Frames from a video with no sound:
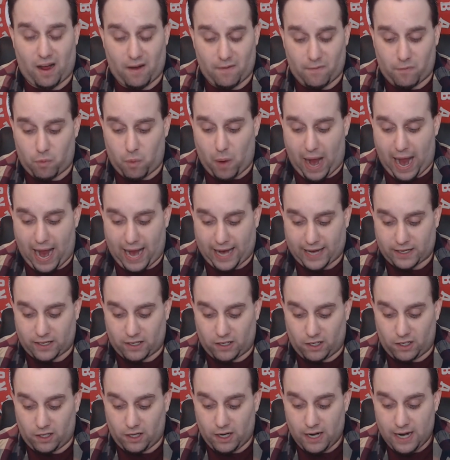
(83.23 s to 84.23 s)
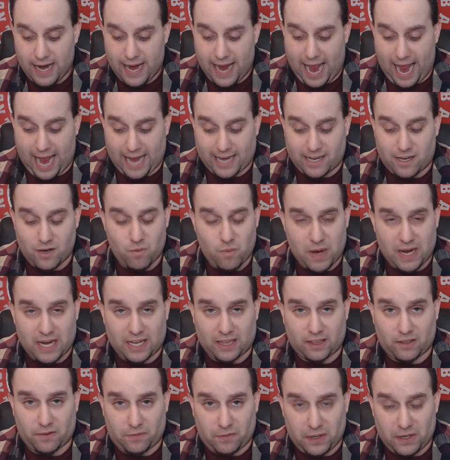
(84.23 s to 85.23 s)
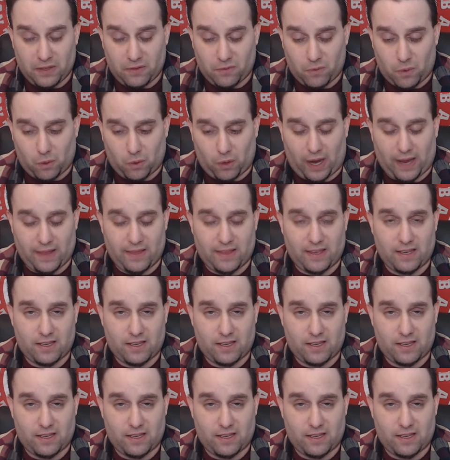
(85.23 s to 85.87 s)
of Wagner and to win at the free throw line.